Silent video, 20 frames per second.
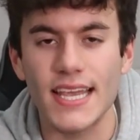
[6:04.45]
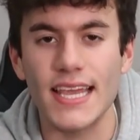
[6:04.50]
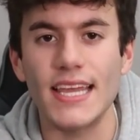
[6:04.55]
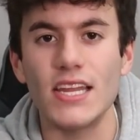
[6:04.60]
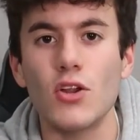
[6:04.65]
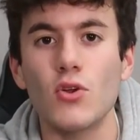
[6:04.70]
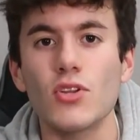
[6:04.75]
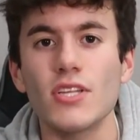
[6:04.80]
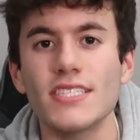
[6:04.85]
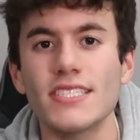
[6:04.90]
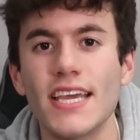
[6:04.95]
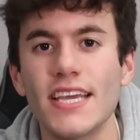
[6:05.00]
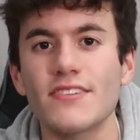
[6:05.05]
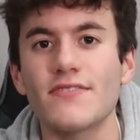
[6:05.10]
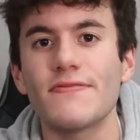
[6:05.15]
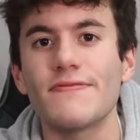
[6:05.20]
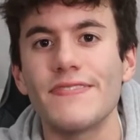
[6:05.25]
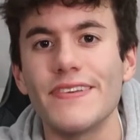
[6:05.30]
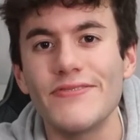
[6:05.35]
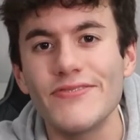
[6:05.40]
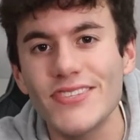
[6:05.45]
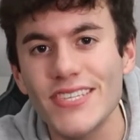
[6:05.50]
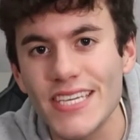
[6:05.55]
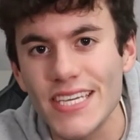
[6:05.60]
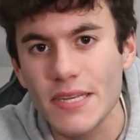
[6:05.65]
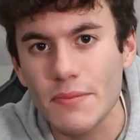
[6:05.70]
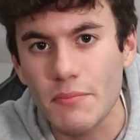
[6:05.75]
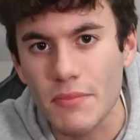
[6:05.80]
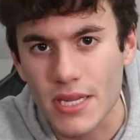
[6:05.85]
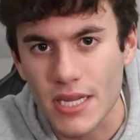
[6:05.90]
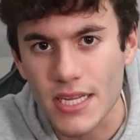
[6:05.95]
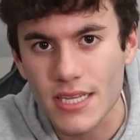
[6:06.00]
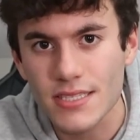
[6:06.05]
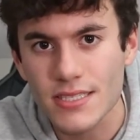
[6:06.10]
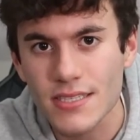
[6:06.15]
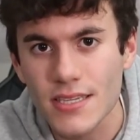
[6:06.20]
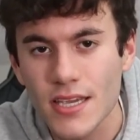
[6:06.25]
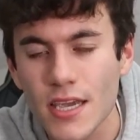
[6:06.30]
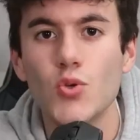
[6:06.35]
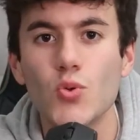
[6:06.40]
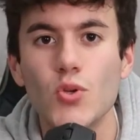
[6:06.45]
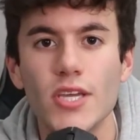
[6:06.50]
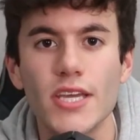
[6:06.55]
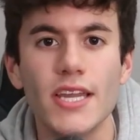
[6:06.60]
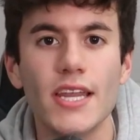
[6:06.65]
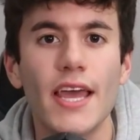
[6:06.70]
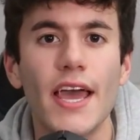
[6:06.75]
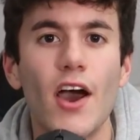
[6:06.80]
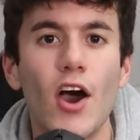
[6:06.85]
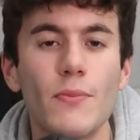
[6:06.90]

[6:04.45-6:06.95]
that it only takes 15 minutes to get